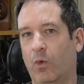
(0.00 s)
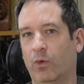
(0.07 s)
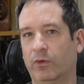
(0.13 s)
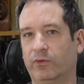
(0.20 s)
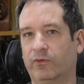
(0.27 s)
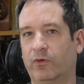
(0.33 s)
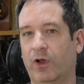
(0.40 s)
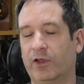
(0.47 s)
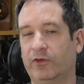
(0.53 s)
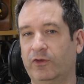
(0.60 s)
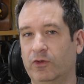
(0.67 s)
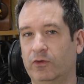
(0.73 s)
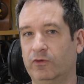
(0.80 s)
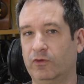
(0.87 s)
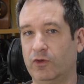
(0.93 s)
or trying
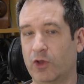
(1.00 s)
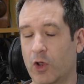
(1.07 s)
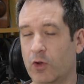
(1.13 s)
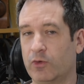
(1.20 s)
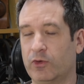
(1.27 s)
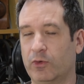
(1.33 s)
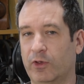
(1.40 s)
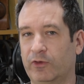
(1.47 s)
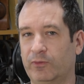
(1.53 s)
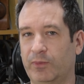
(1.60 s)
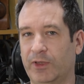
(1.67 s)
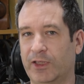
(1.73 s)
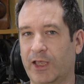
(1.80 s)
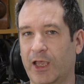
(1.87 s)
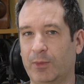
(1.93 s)
to use no
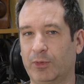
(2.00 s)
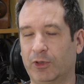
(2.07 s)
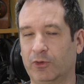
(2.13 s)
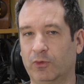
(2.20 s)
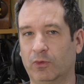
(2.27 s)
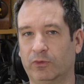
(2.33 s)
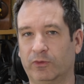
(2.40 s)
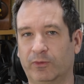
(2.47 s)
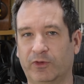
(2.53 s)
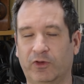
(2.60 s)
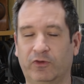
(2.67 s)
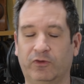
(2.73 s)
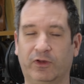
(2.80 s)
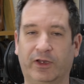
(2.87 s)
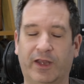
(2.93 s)
USB cable at all, to
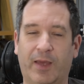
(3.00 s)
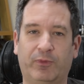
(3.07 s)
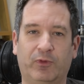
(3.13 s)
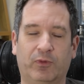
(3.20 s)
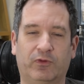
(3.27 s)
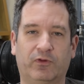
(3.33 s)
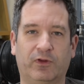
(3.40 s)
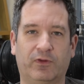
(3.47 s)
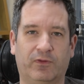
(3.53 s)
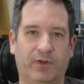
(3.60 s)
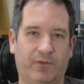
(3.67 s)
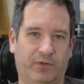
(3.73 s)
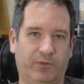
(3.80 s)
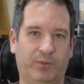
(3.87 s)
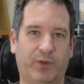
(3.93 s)
use an adapter, which if
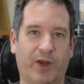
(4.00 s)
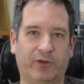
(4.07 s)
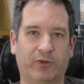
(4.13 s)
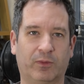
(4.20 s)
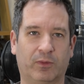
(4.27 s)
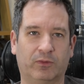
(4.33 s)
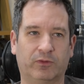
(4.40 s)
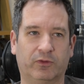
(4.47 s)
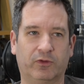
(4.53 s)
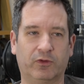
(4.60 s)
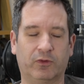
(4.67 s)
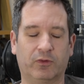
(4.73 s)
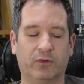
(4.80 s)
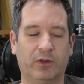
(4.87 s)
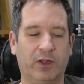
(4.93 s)
it's practical to
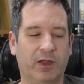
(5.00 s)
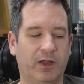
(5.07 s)
do,